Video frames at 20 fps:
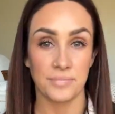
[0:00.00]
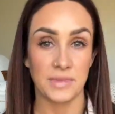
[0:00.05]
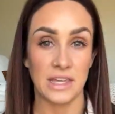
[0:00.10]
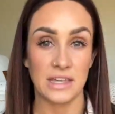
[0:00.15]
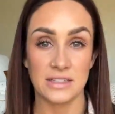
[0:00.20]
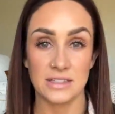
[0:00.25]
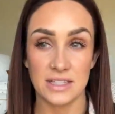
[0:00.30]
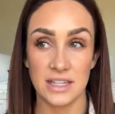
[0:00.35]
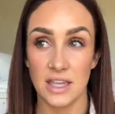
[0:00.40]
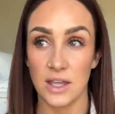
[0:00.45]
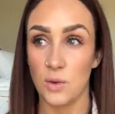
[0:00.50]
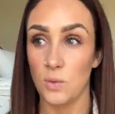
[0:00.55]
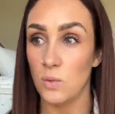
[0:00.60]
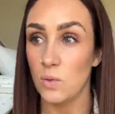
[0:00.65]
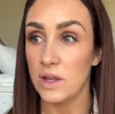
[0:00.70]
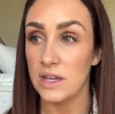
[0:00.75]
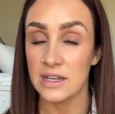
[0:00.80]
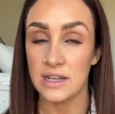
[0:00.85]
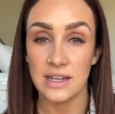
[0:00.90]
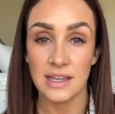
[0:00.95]
it's like
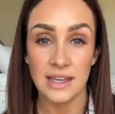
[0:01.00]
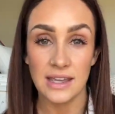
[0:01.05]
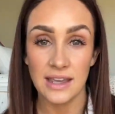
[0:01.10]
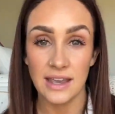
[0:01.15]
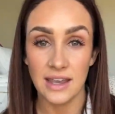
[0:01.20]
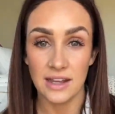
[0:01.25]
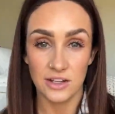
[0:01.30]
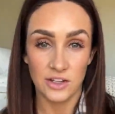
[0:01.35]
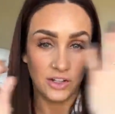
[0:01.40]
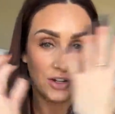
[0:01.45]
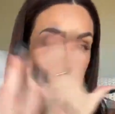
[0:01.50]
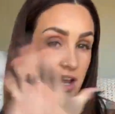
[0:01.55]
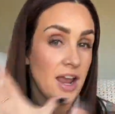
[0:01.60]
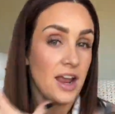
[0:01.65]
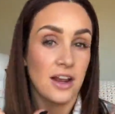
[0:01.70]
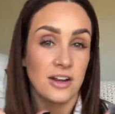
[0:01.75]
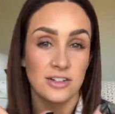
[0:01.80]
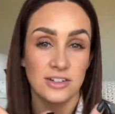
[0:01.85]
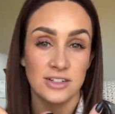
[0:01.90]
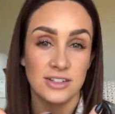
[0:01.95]
windy and your
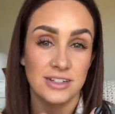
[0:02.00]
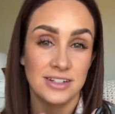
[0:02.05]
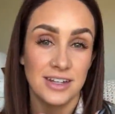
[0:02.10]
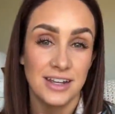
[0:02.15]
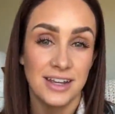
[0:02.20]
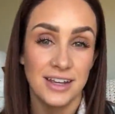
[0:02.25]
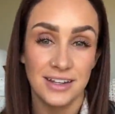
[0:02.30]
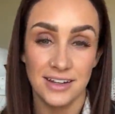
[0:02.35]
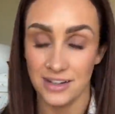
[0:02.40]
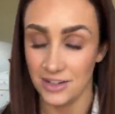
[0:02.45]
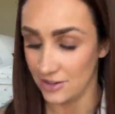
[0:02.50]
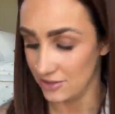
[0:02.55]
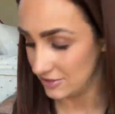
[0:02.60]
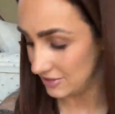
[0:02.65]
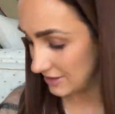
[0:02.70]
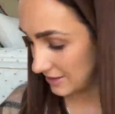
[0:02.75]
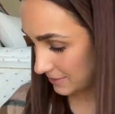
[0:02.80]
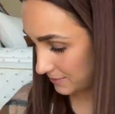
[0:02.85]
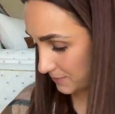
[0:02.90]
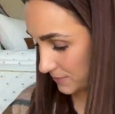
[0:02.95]
hair's sticking to your
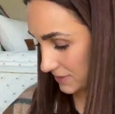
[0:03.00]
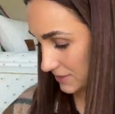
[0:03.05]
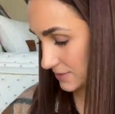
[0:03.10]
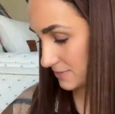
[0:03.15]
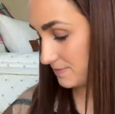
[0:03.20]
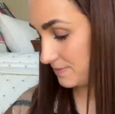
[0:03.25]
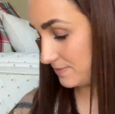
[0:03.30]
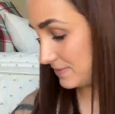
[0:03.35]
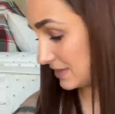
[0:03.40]
lips